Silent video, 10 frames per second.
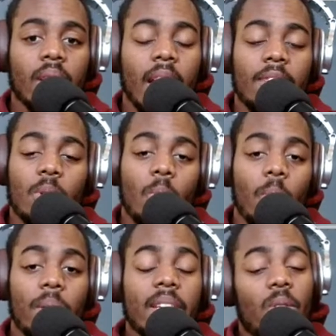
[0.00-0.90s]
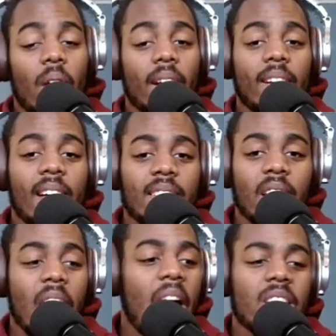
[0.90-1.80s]
Even when we didn't recognize it,
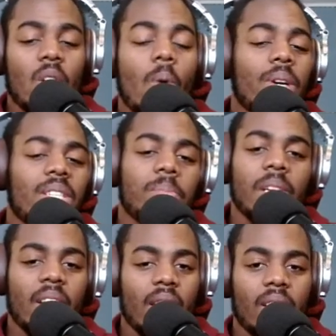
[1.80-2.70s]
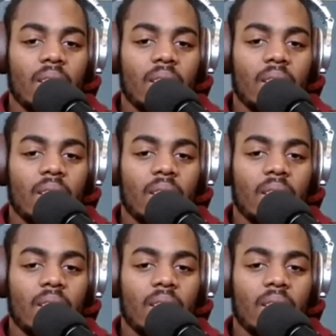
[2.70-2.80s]
God has always been there.